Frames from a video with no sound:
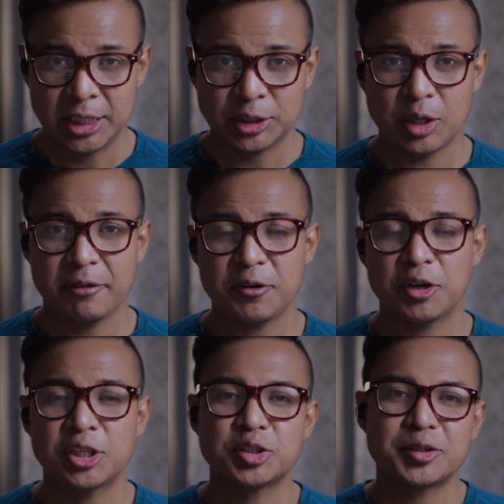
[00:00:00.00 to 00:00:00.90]
So if
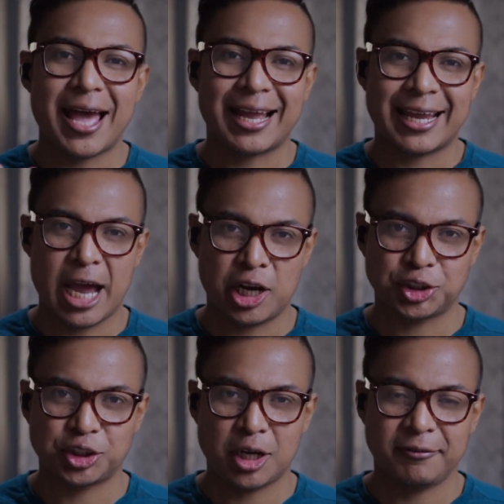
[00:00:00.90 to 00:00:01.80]
you're into that kind of
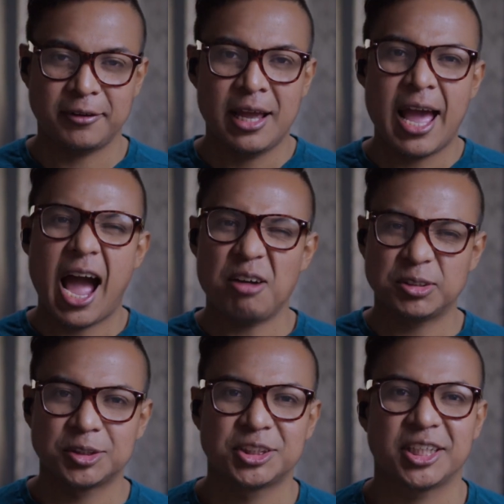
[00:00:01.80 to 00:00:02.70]
stuff, I
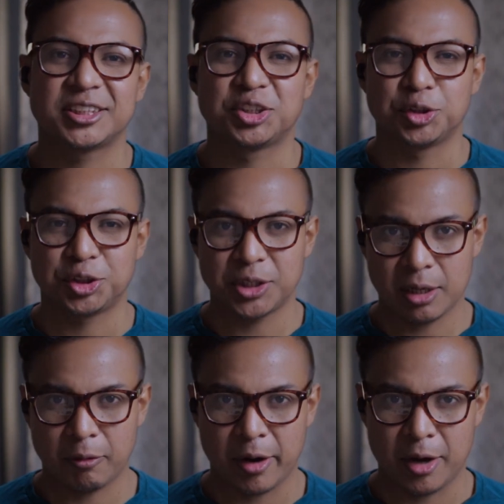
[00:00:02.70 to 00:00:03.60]
would suggest you
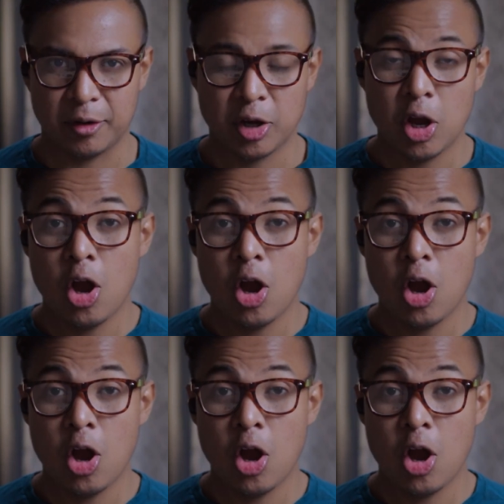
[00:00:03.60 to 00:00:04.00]
stick around.